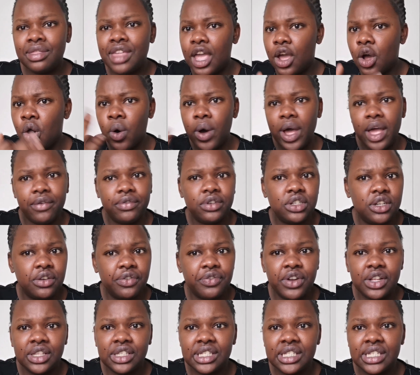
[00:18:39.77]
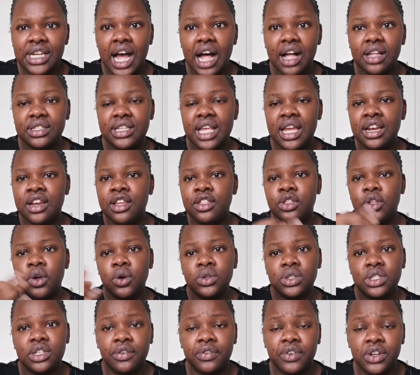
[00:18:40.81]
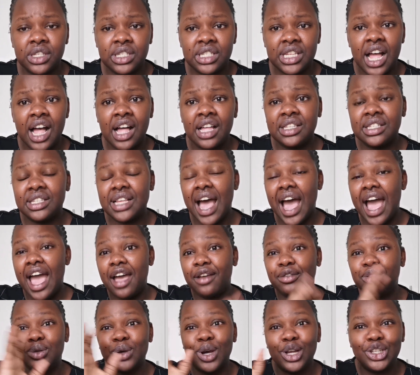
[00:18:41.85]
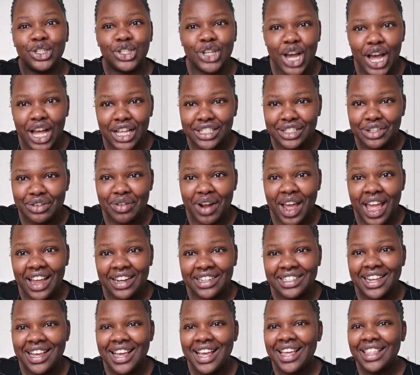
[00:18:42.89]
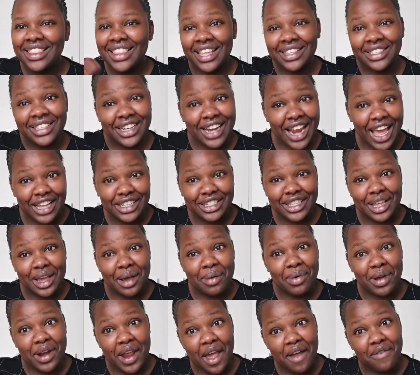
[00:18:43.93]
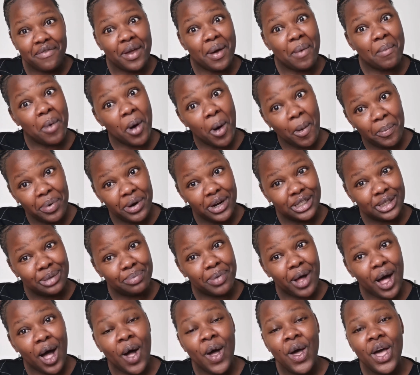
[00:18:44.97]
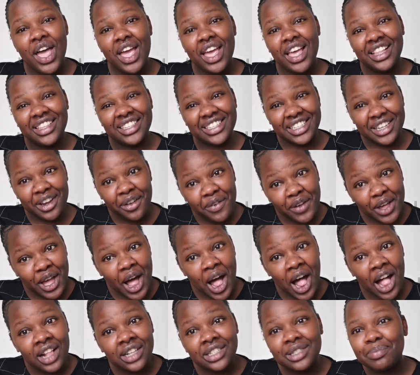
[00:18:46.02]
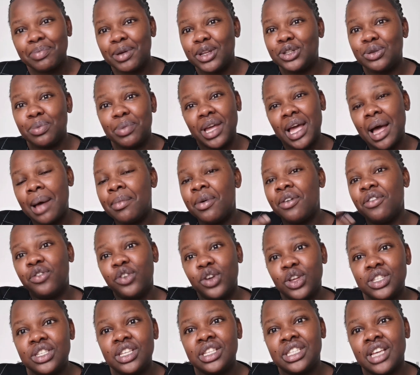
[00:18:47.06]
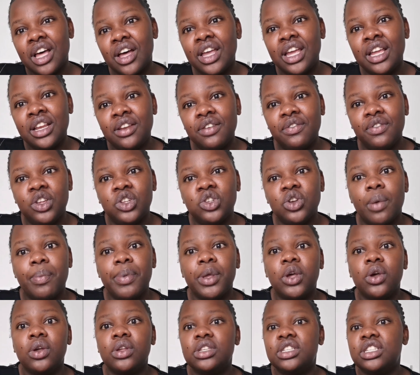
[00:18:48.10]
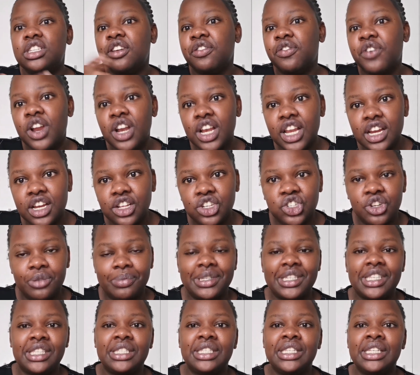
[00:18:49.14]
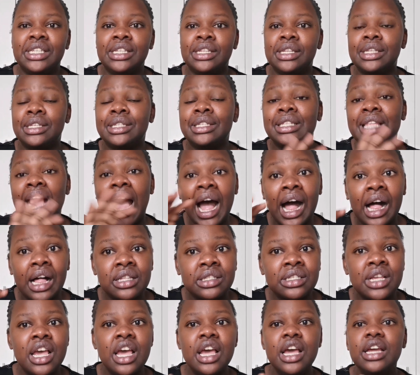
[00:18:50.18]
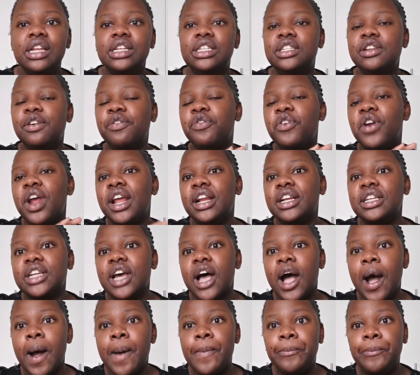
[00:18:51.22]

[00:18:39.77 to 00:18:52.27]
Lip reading: they all have different styles, and in those different styles I have to adjust, right? That's the nice thing about having more principal. It's difficult, but you become a versatile individual, because different leadership styles, different